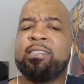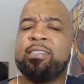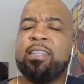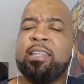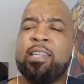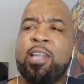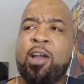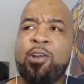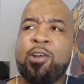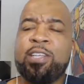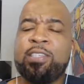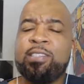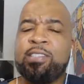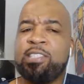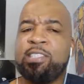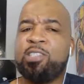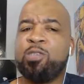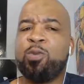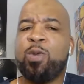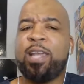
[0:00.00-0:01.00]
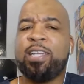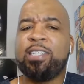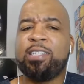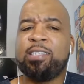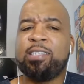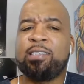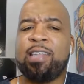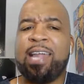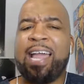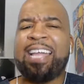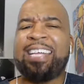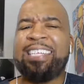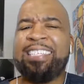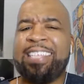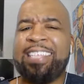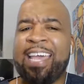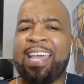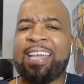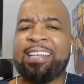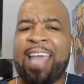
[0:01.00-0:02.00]
learning situations, like
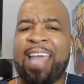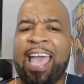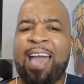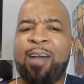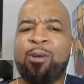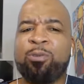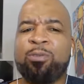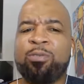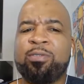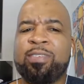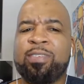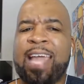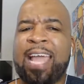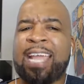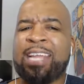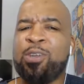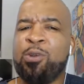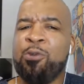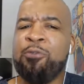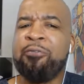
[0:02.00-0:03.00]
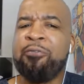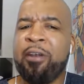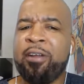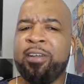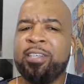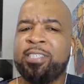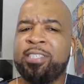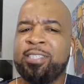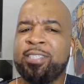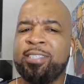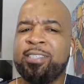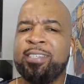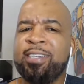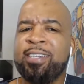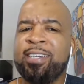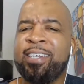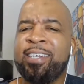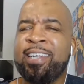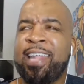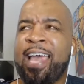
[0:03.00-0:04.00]
decked out, like new furniture,
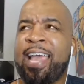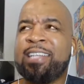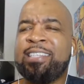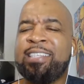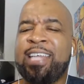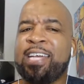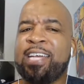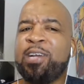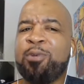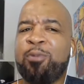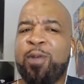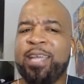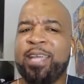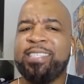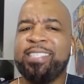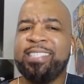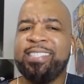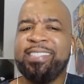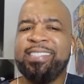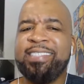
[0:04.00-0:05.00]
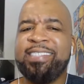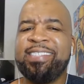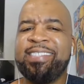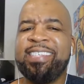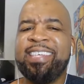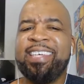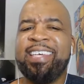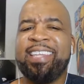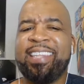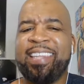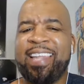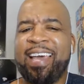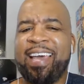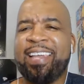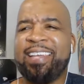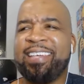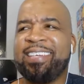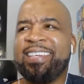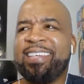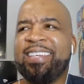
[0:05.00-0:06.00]
like decorations,
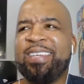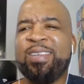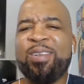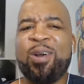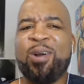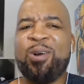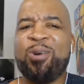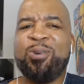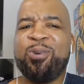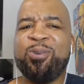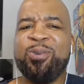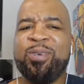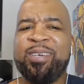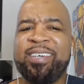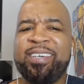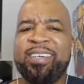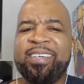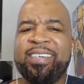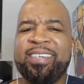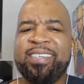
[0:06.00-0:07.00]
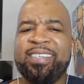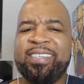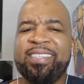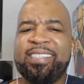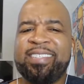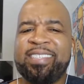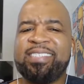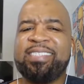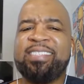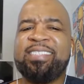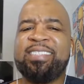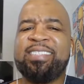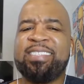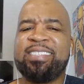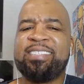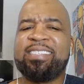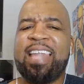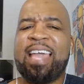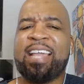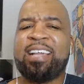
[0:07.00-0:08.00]
like,
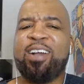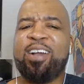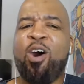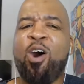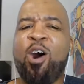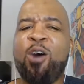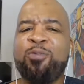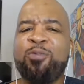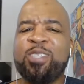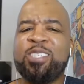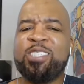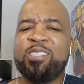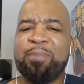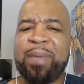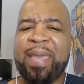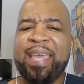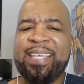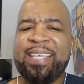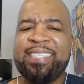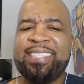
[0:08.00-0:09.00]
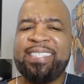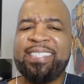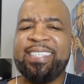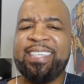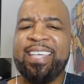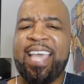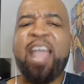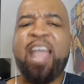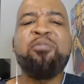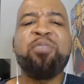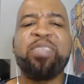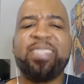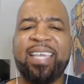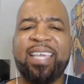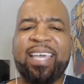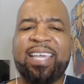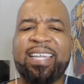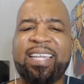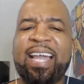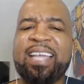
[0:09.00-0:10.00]
just like office space.
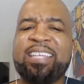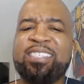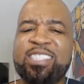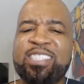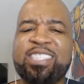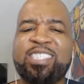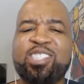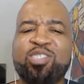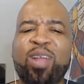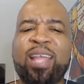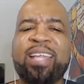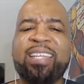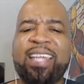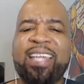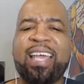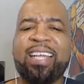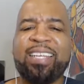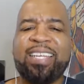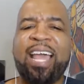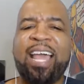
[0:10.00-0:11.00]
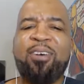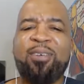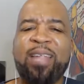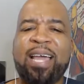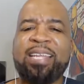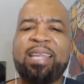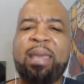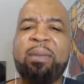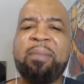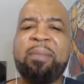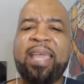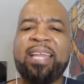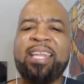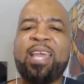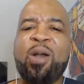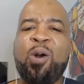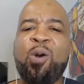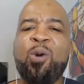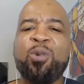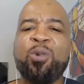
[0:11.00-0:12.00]
Everything, like just straight decked out. Like they made
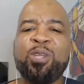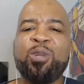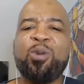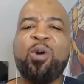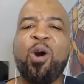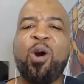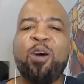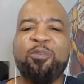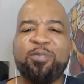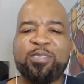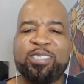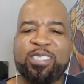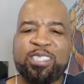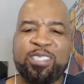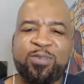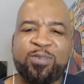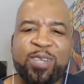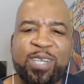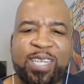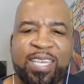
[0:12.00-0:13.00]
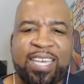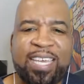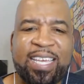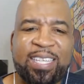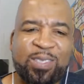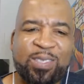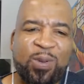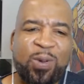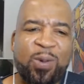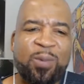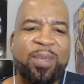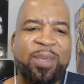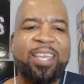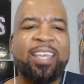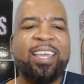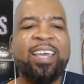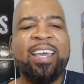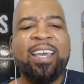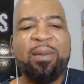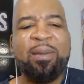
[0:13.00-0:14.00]
their own little offices for the kids. You know what I
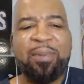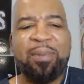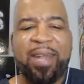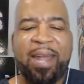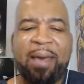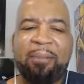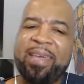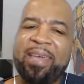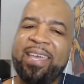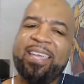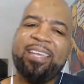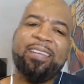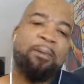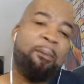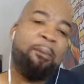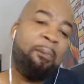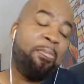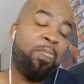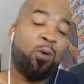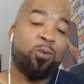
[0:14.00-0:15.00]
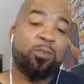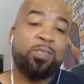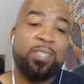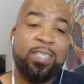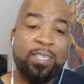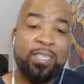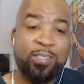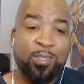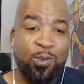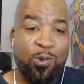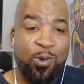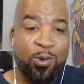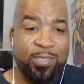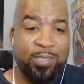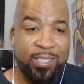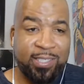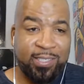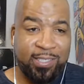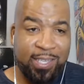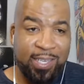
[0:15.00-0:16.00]
mean? But I mean, those kids are going to
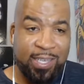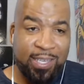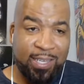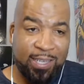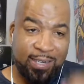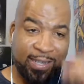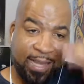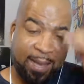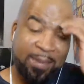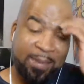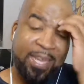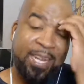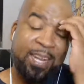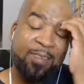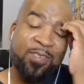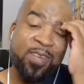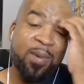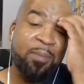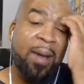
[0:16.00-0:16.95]
succeed. I mean, if your